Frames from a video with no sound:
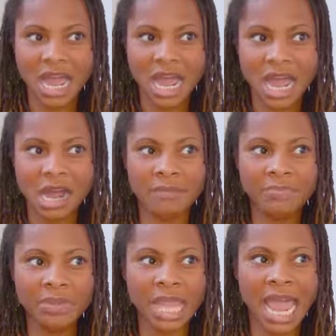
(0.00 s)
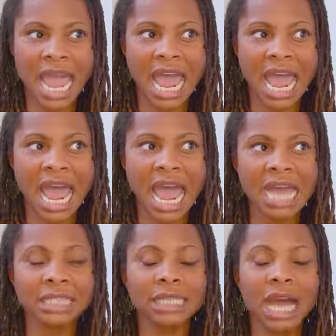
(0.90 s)
And
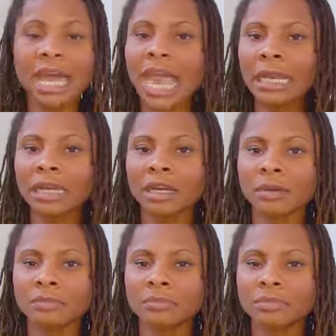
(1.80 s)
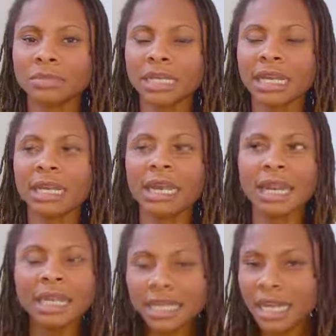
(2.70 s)
I ended up
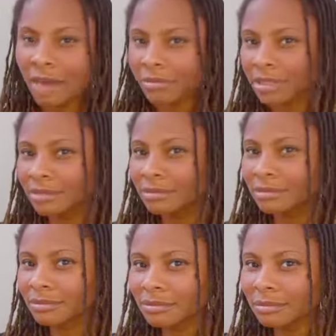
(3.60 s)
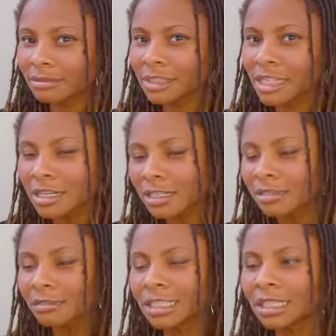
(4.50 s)
letting it happen,
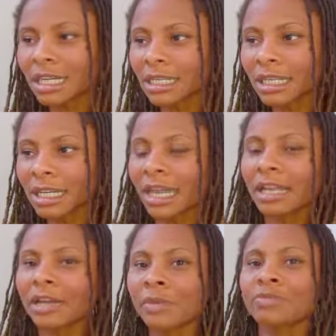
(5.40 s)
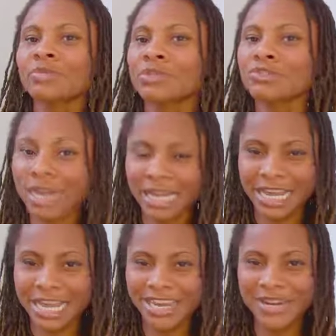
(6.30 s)
which I then ended up
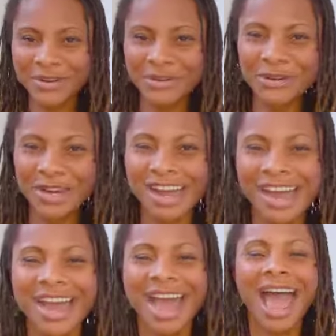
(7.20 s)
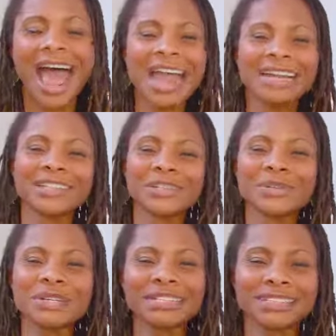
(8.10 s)
regretting. And
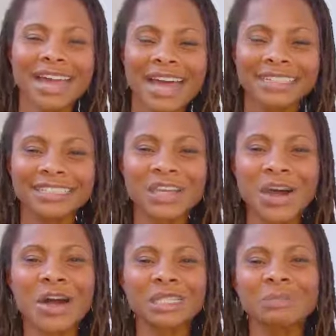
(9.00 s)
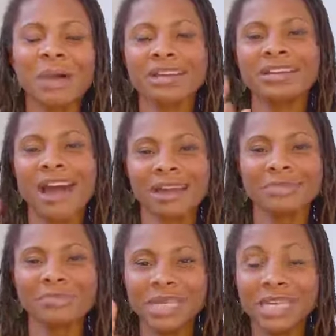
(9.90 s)
that is caused by
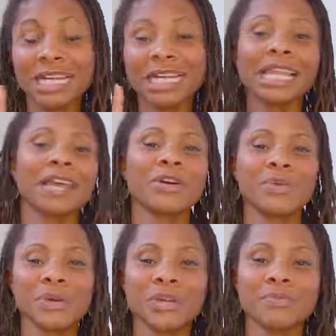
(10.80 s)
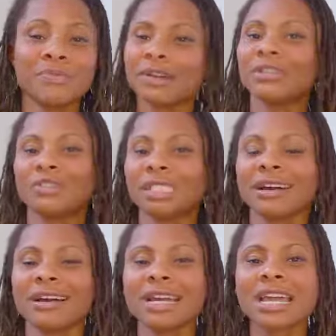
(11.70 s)
not being clear on what your boundaries
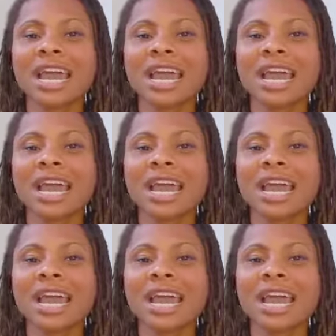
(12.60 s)
are.